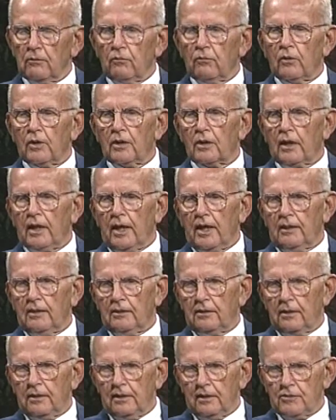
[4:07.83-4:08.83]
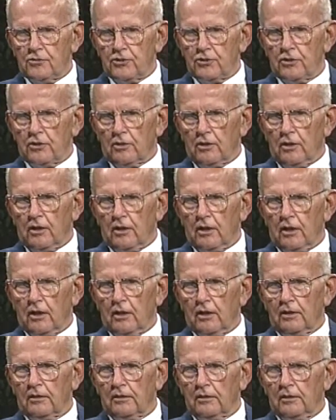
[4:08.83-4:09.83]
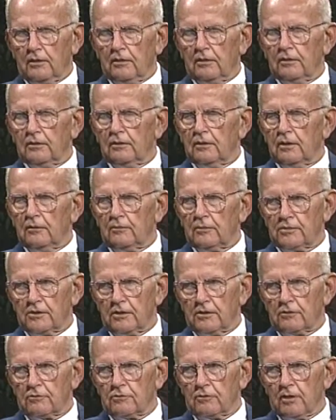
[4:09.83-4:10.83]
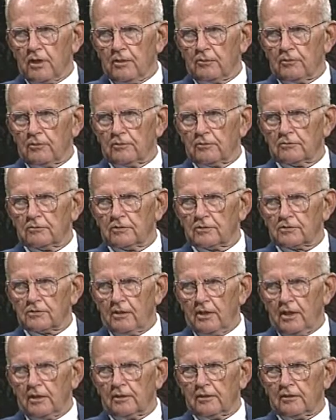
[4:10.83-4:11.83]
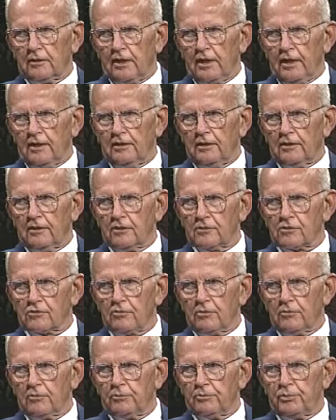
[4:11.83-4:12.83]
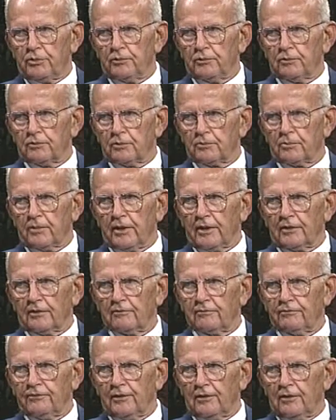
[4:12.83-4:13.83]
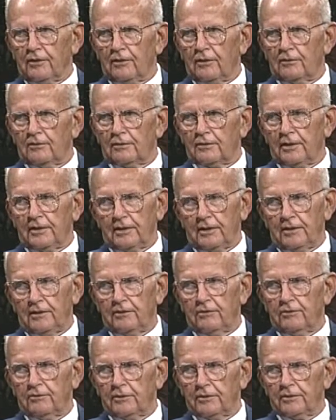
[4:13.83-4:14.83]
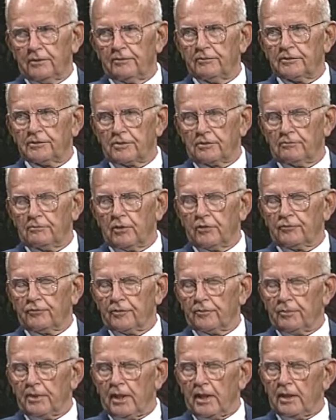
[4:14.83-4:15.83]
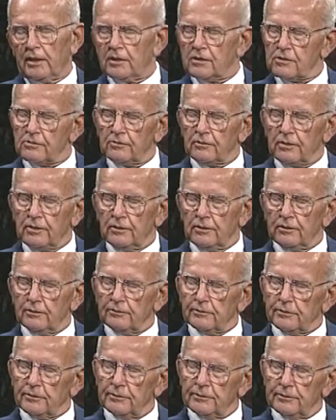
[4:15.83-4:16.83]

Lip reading: One landed in his yard that was in trouble and was trying to land in the swimming pool to break the fall, and they didn't do it, and it was both the pilots were killed.